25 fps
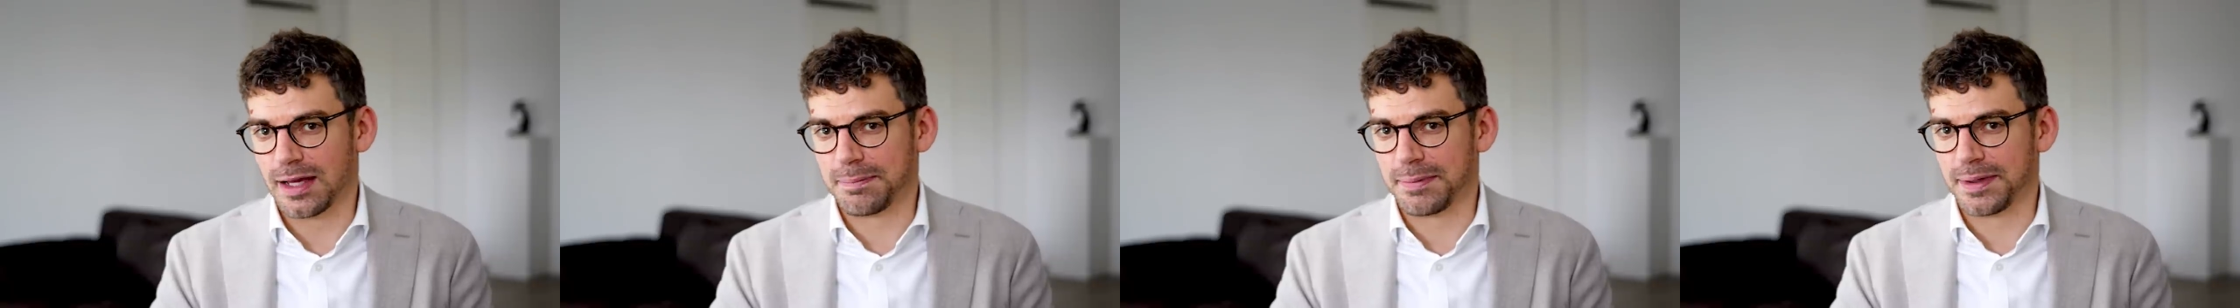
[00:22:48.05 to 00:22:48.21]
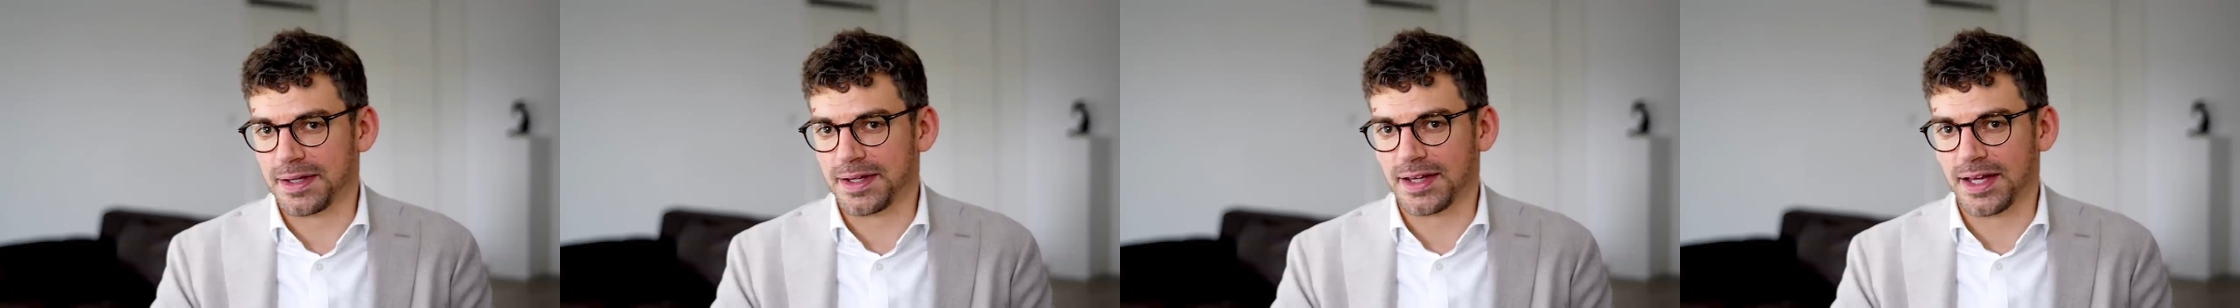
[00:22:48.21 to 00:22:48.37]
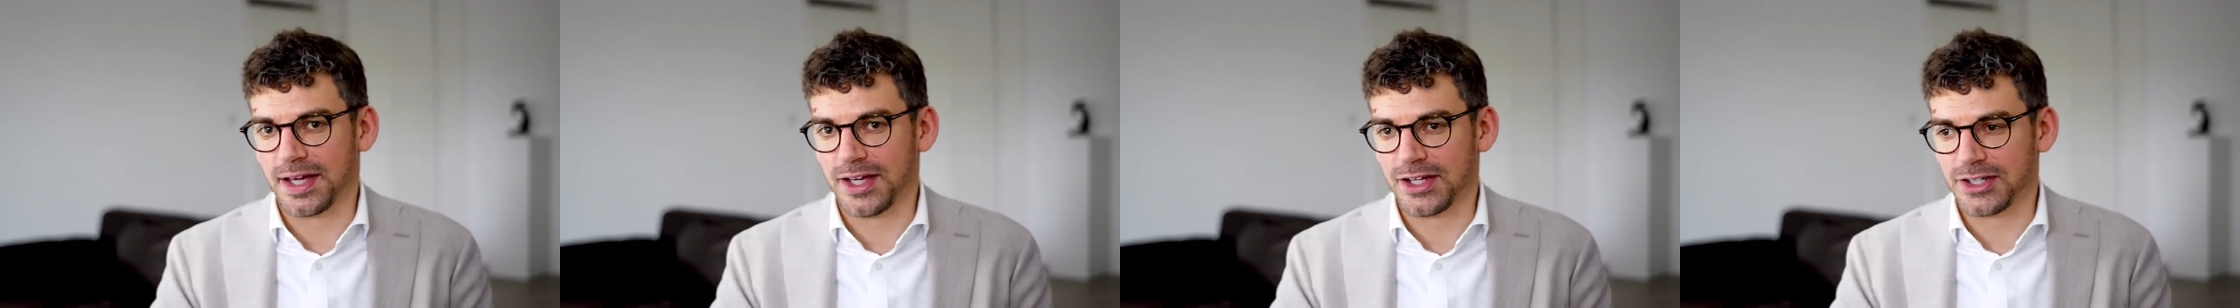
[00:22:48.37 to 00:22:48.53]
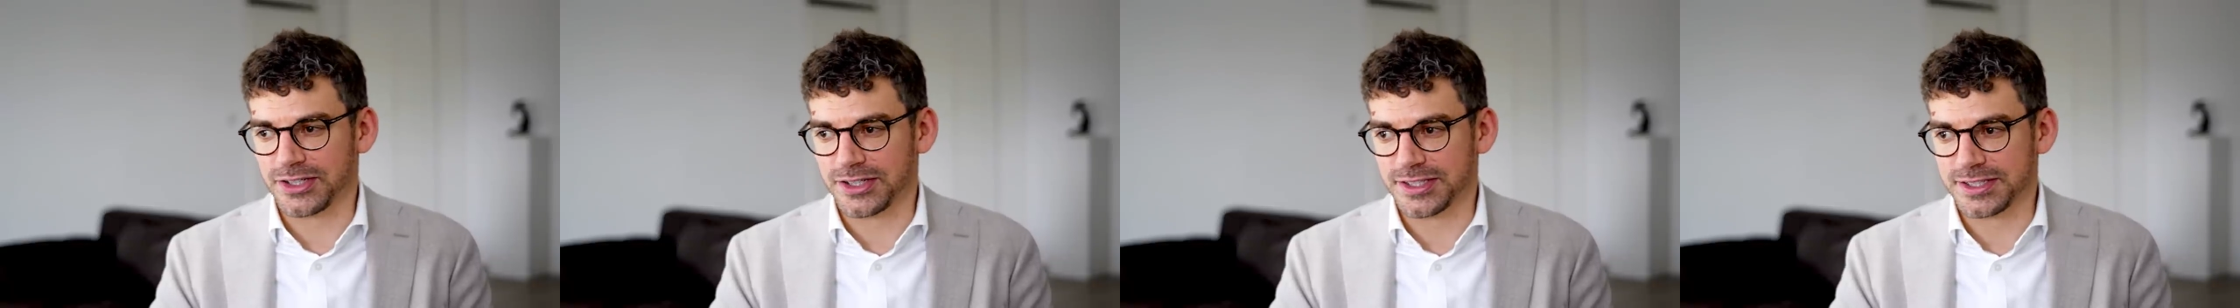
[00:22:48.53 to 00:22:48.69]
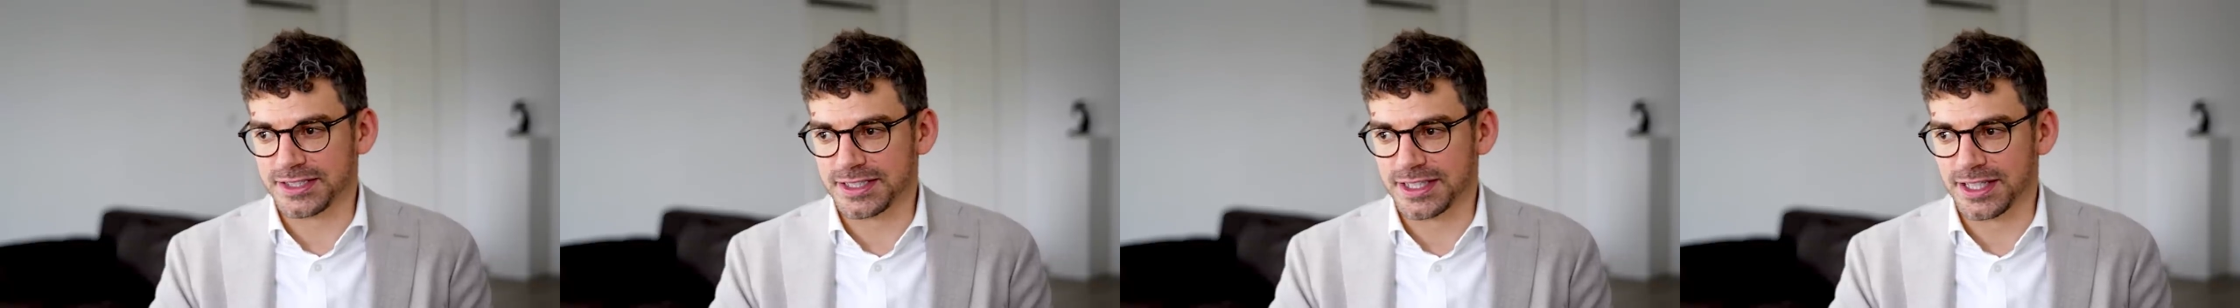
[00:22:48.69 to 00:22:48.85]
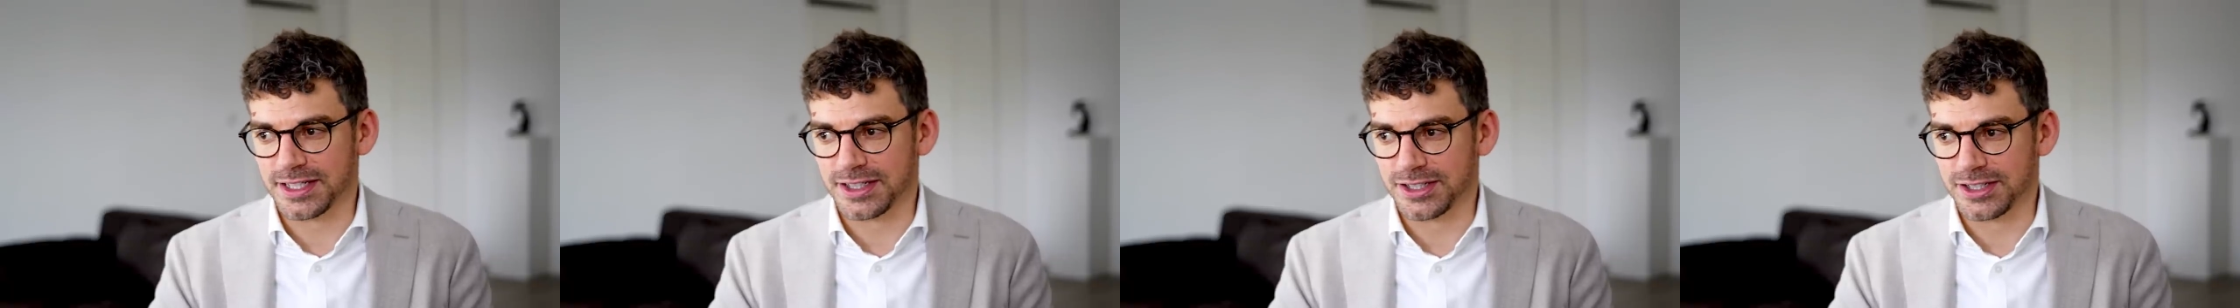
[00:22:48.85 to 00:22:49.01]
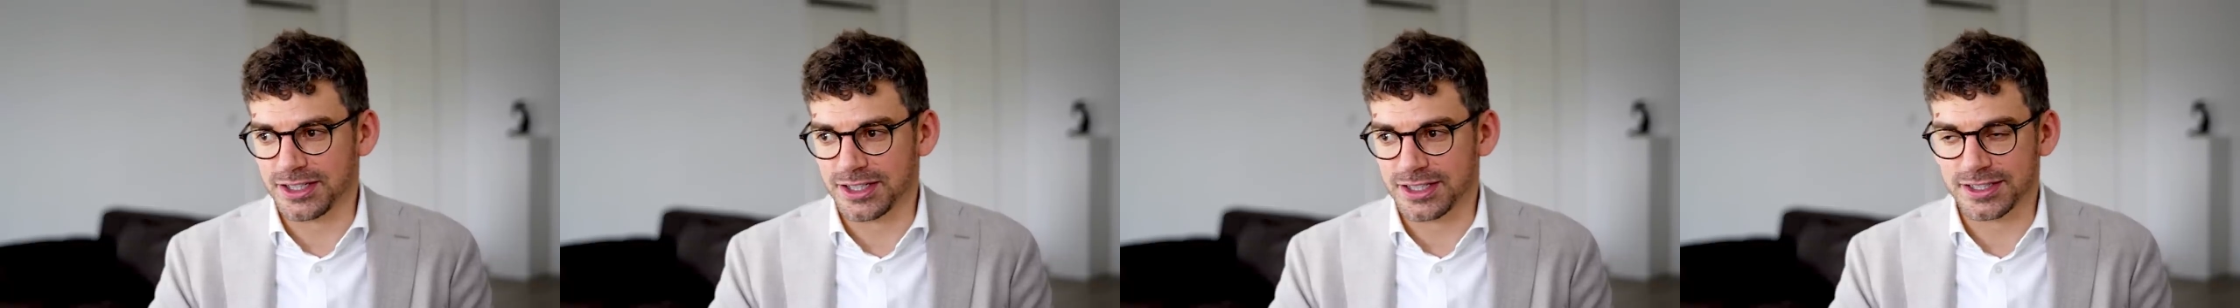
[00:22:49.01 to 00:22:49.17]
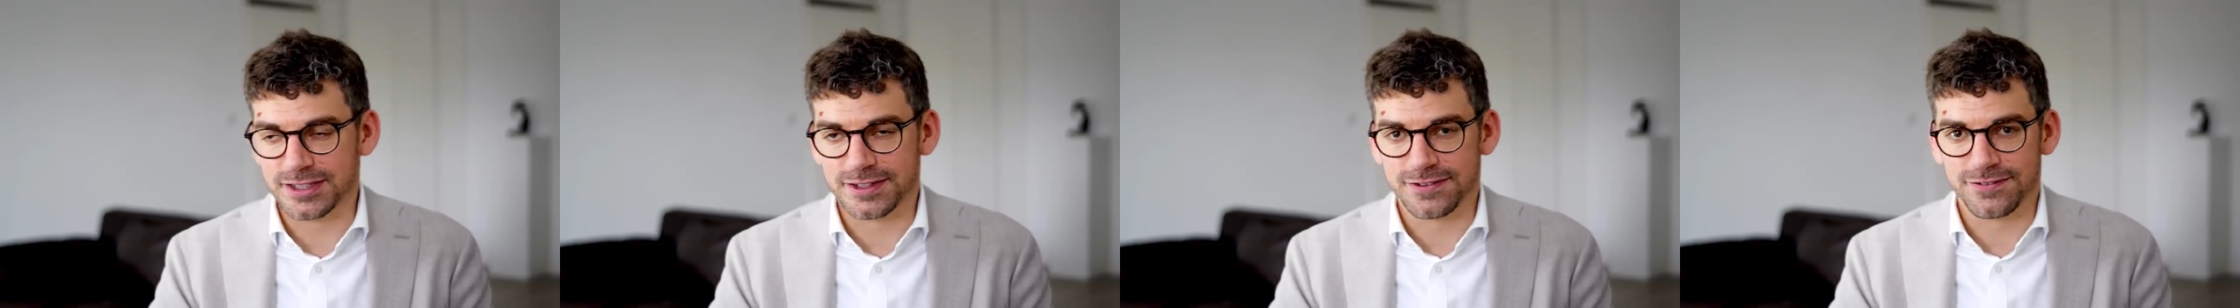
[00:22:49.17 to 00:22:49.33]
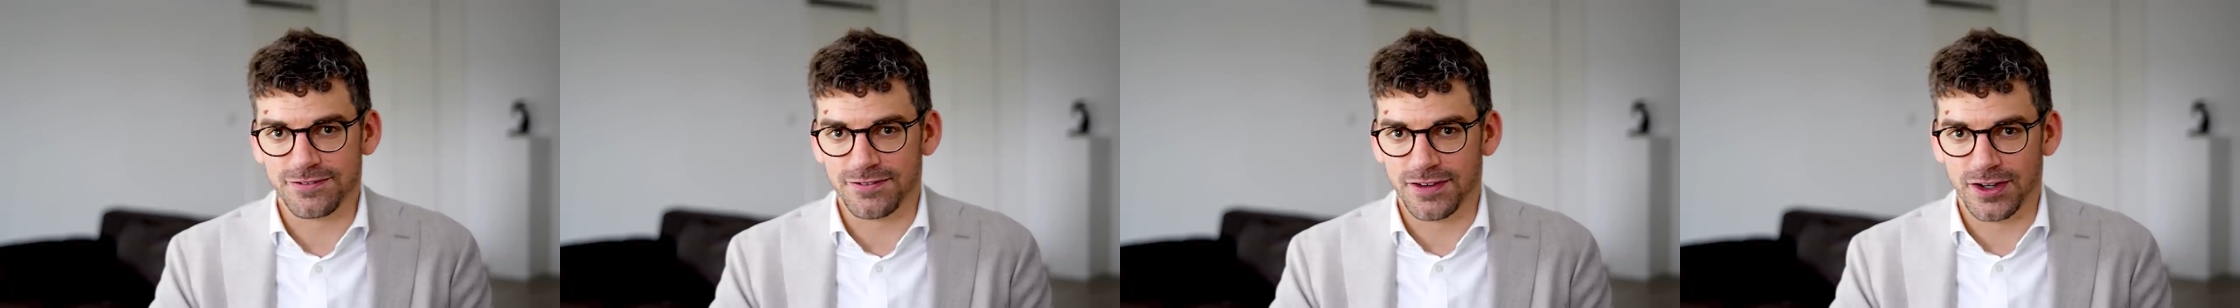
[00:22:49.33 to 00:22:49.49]
applications that are
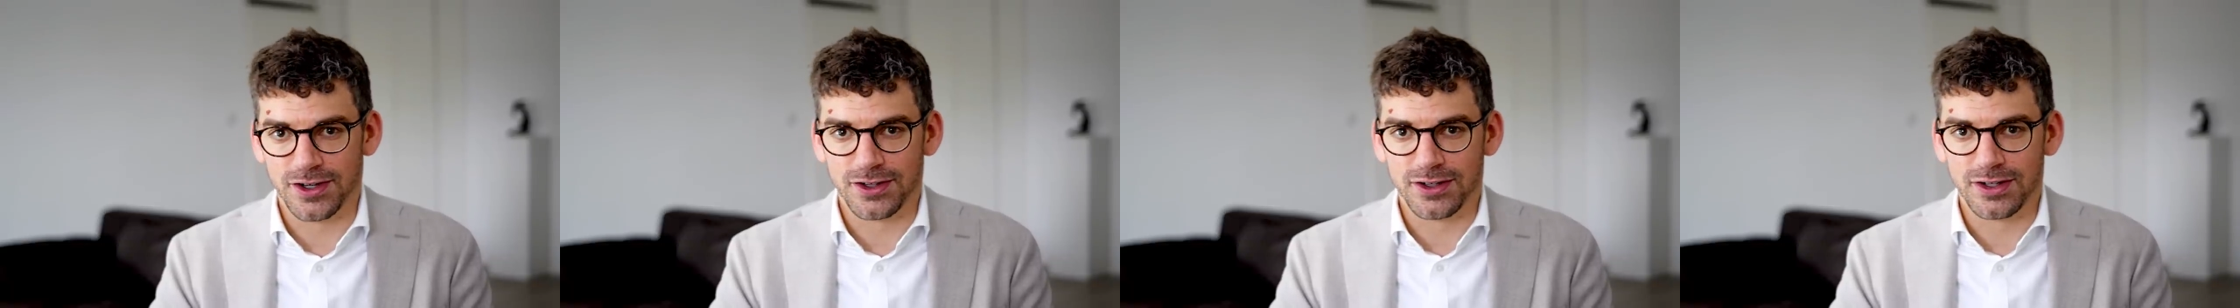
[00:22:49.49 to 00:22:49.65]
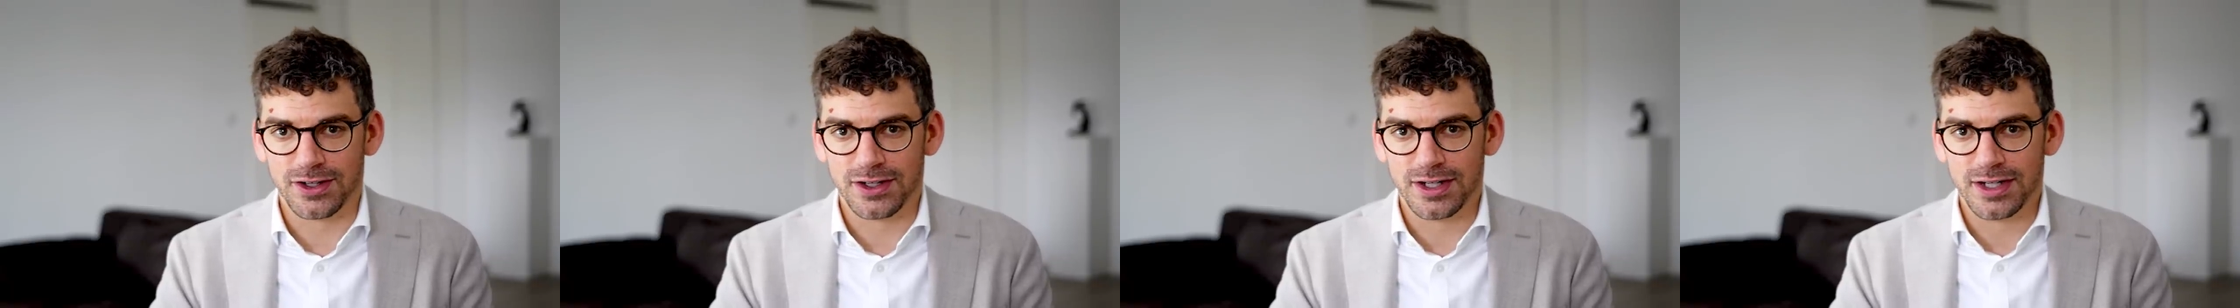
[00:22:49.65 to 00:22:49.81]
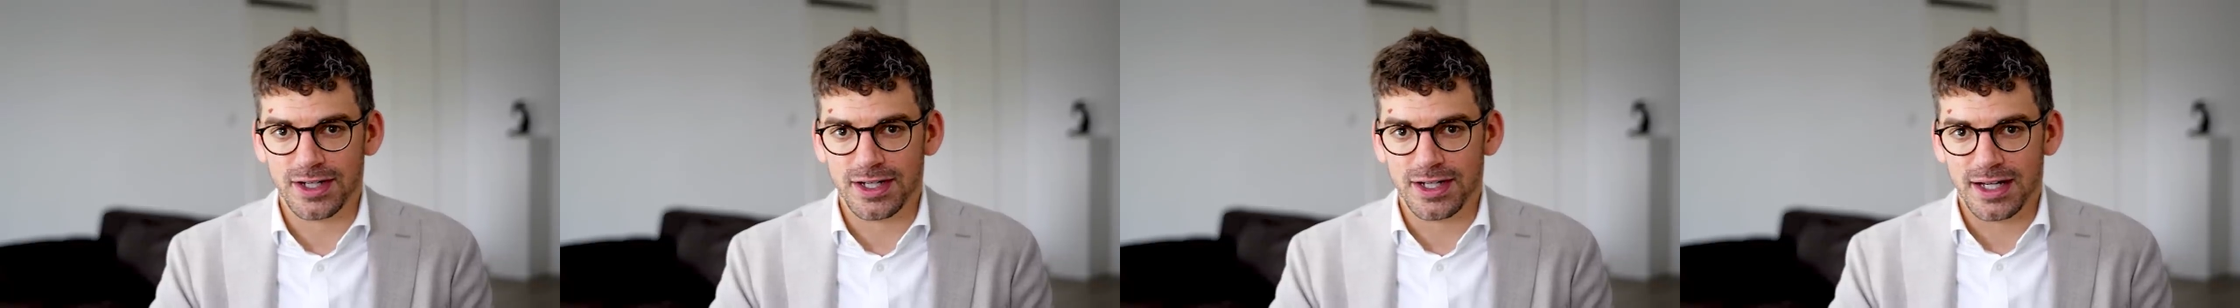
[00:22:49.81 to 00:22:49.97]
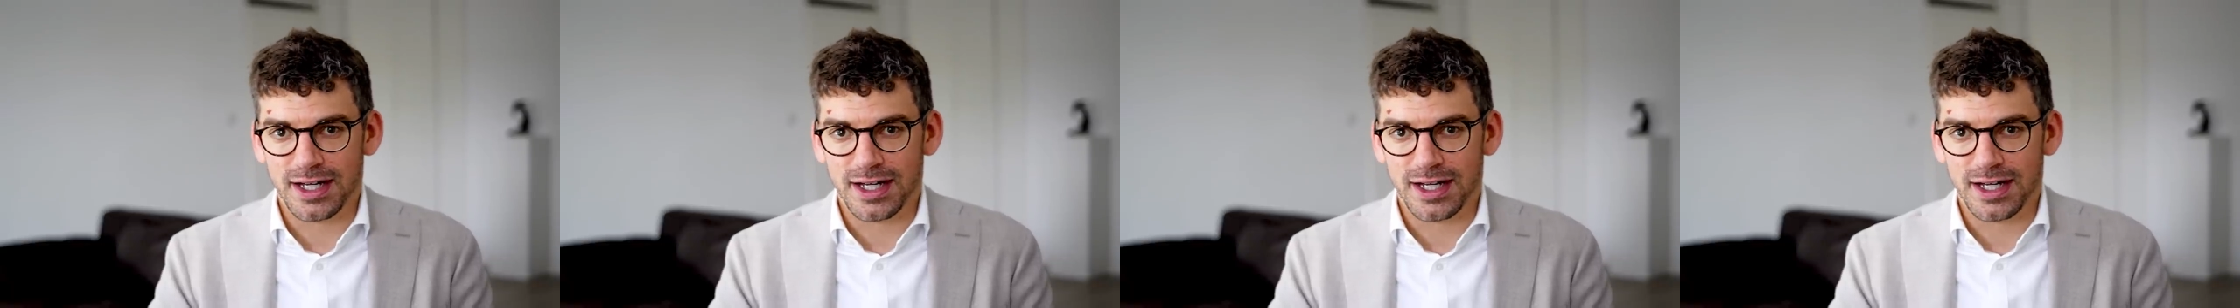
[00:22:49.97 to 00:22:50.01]
just fun